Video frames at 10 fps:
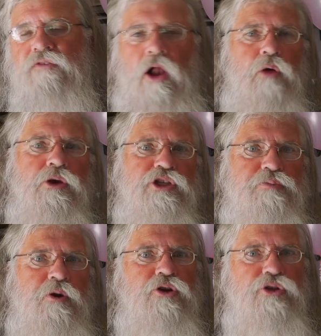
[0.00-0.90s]
Following a
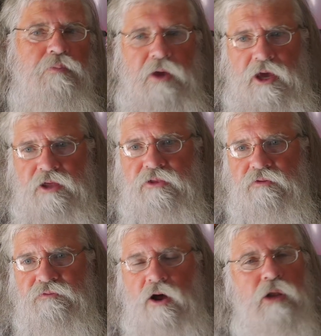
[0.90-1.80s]
spiritual path,
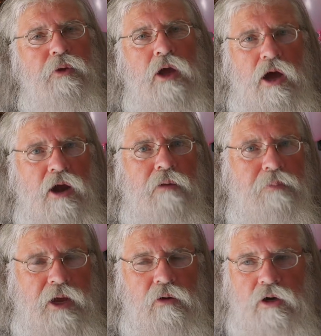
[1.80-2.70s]
following a higher
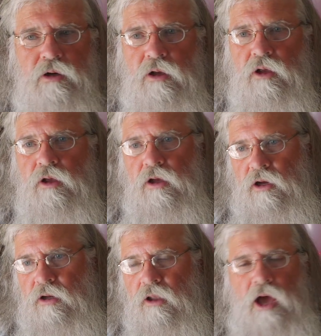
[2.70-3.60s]
power,
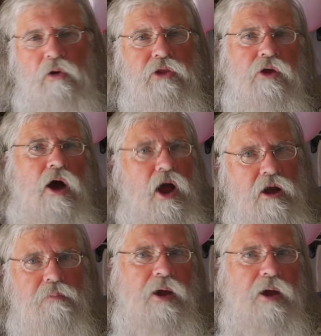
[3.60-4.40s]
allowing the higher